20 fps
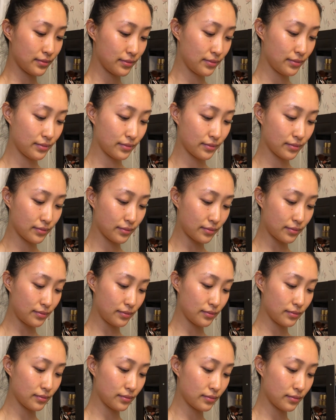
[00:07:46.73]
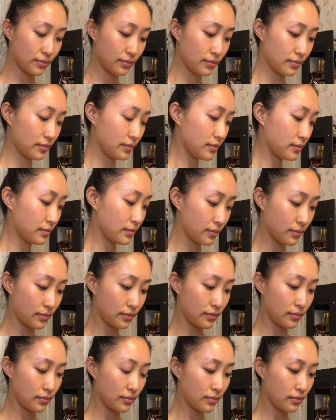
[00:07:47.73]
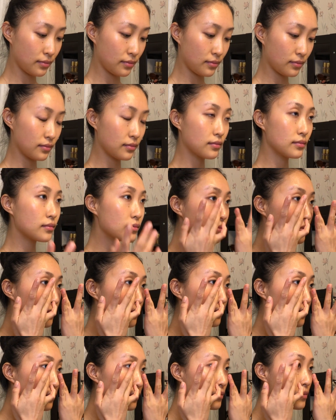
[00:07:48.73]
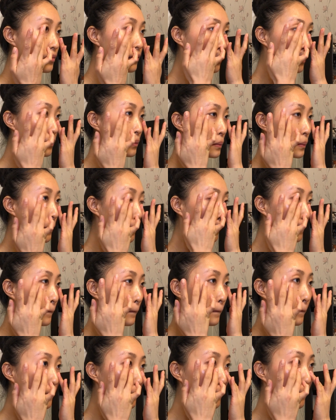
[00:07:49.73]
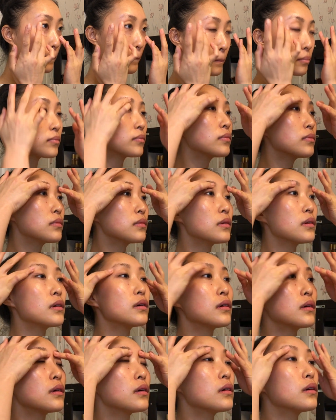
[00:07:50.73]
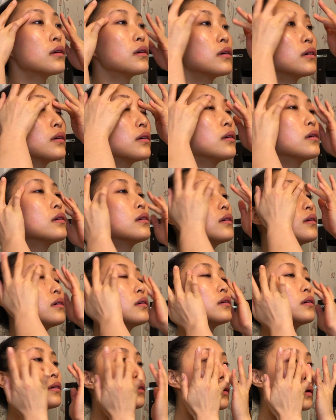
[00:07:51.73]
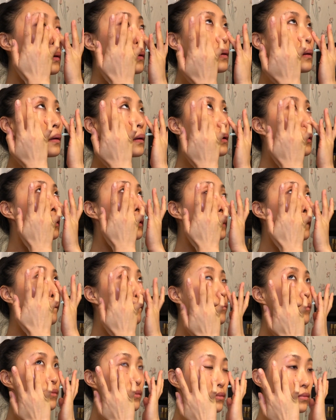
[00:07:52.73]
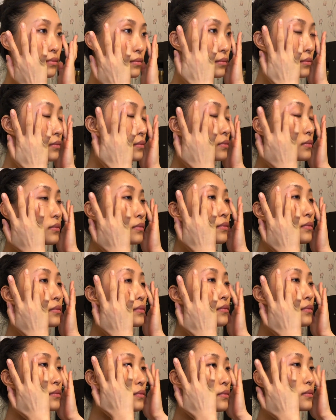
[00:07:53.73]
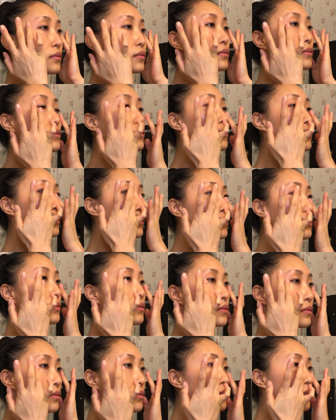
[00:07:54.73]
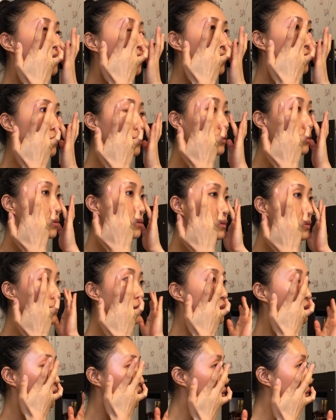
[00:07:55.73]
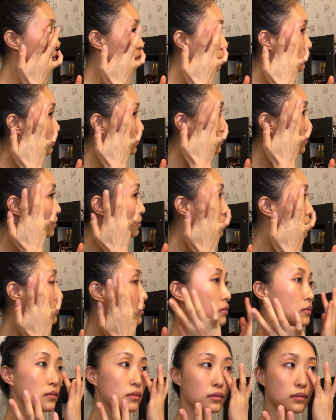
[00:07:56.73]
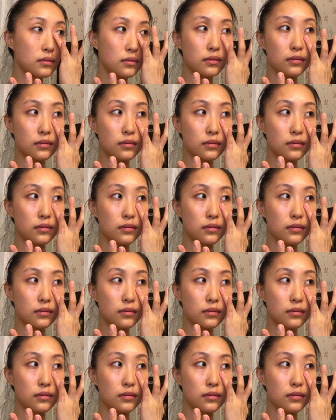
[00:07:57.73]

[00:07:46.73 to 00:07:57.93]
of all time. I think I've probably had this in all my videos so far, except for the black tea one, but I can't stress how much I love it.